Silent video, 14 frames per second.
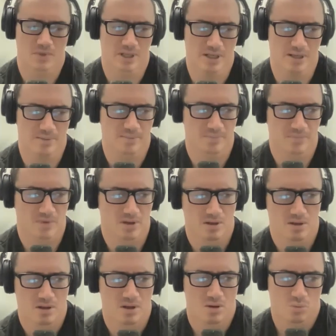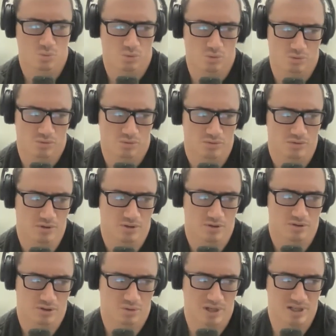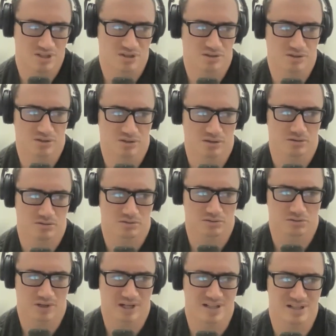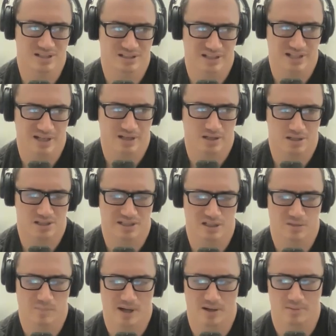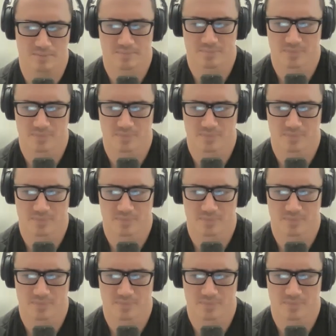Yeah. The question you're raising there, asking about